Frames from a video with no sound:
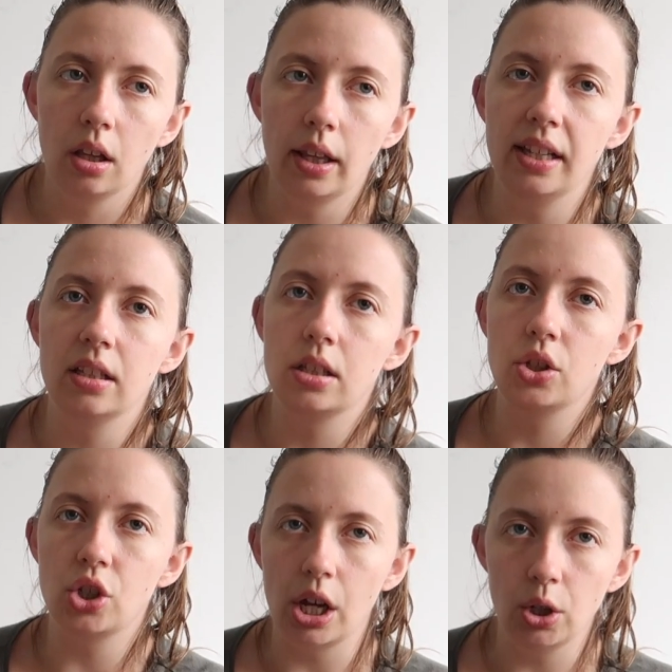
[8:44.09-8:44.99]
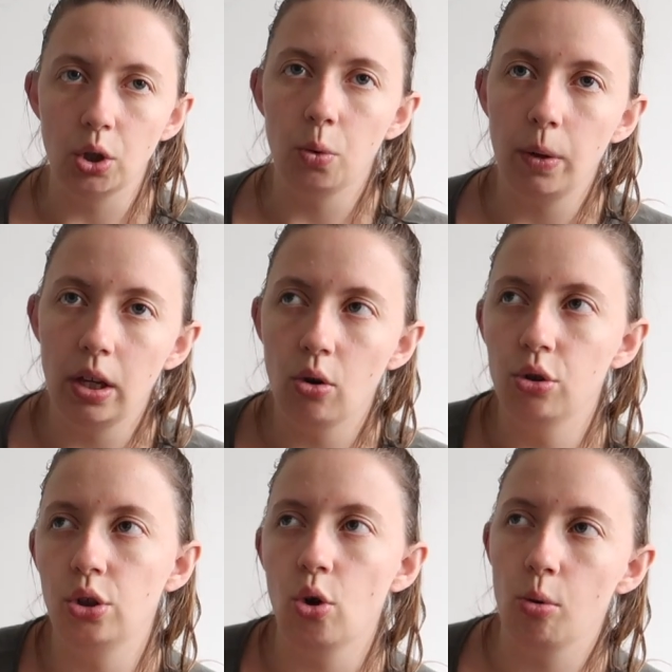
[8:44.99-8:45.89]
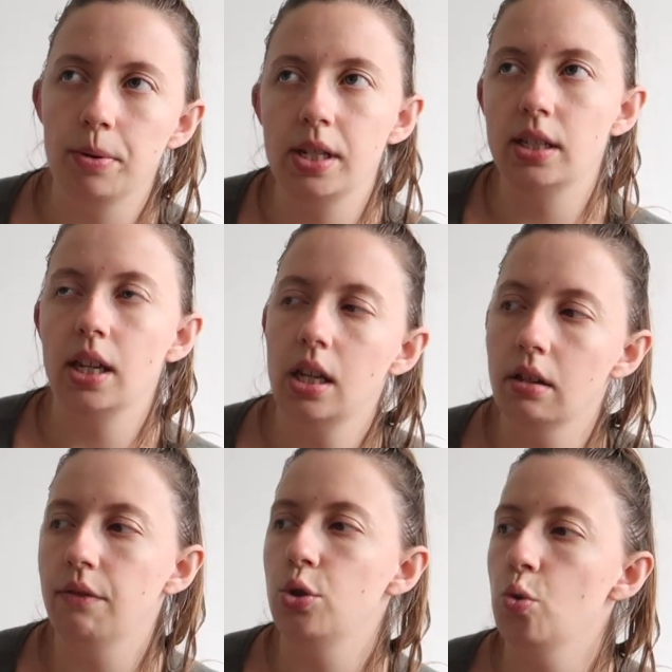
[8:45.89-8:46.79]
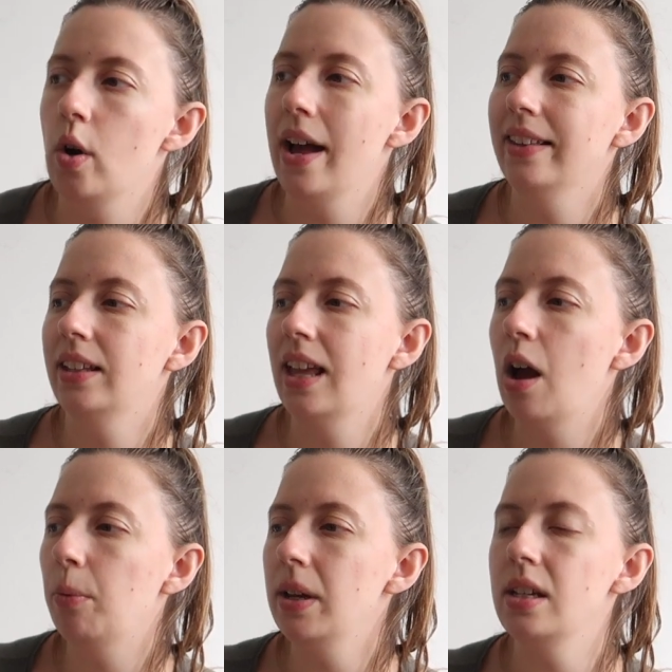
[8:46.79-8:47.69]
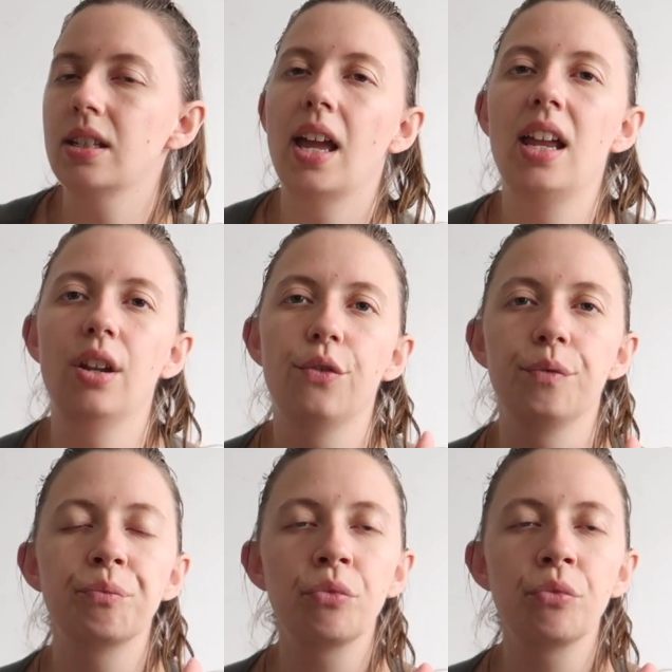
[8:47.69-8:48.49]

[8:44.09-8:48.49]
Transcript: like down the way on the opposite side of the door. And in that way it's kind of